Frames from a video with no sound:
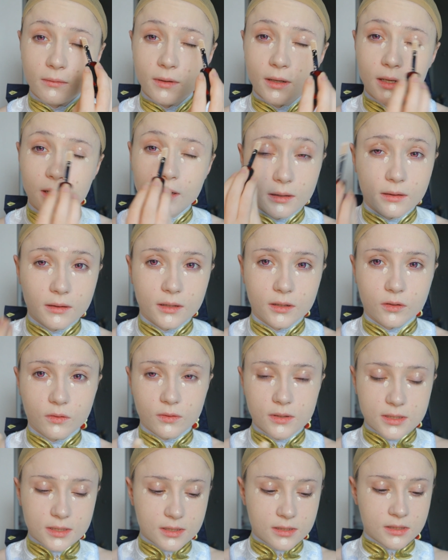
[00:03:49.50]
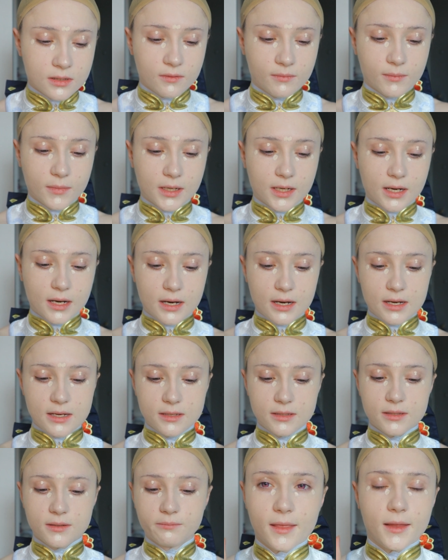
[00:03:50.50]
right in the creases of my
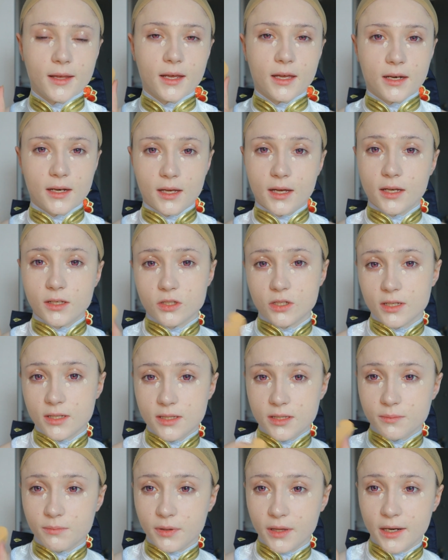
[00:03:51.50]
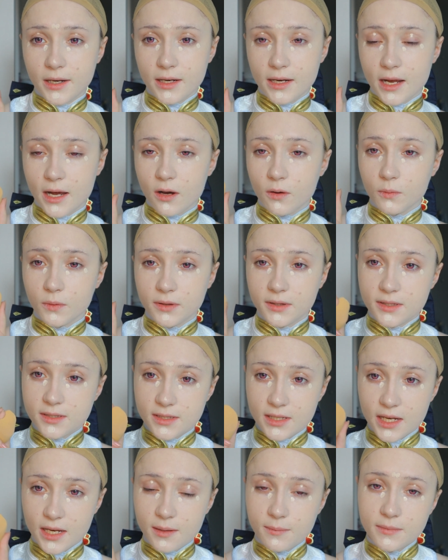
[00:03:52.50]
eyes, and then I just blend it out with the
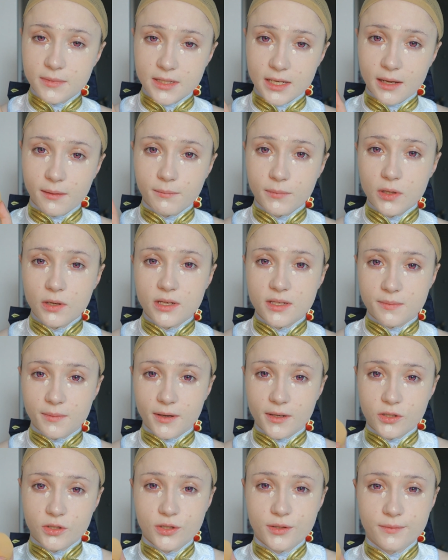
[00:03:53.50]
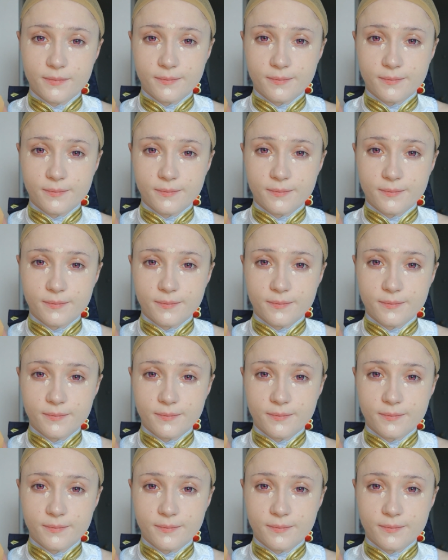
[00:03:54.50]
same damp beauty sponge.